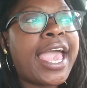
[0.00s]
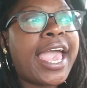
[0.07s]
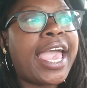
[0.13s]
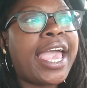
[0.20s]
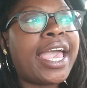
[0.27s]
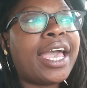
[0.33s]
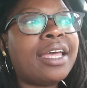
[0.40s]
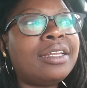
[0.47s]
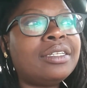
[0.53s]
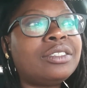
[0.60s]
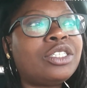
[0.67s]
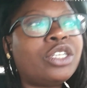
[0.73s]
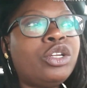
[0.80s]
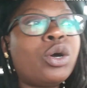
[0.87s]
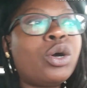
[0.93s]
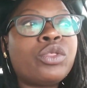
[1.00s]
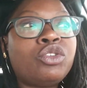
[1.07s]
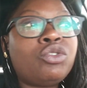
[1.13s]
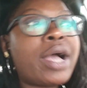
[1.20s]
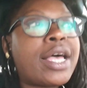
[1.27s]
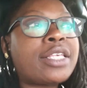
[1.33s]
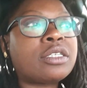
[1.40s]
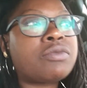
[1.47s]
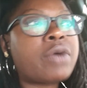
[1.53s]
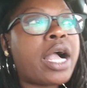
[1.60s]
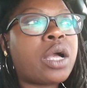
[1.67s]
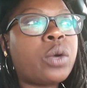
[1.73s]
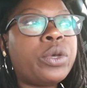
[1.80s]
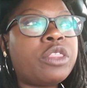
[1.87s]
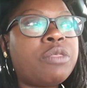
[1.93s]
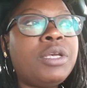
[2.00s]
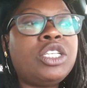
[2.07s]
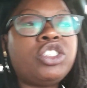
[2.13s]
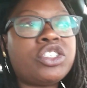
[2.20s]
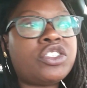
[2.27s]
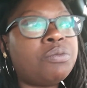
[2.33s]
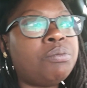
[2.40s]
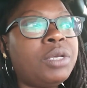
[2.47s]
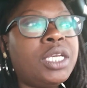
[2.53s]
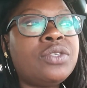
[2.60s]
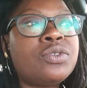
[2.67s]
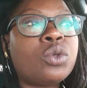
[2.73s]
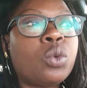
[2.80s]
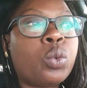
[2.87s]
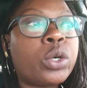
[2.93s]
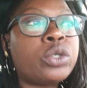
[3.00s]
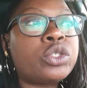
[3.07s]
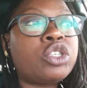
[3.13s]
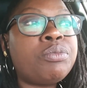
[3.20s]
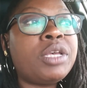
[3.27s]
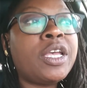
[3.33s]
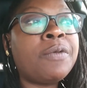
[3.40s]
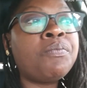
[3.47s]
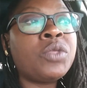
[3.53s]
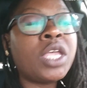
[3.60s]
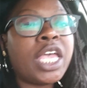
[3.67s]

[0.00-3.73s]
And to know that you guys are rocking with me just means the world to me.